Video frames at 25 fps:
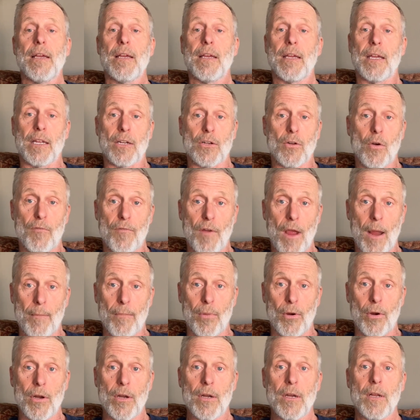in
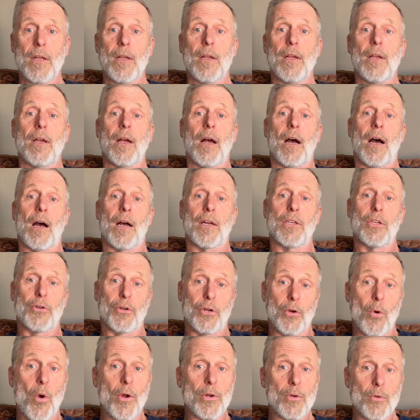November, you're
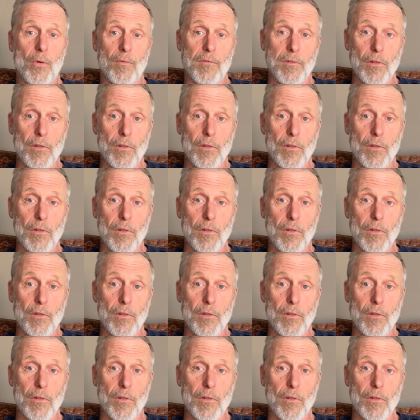going to have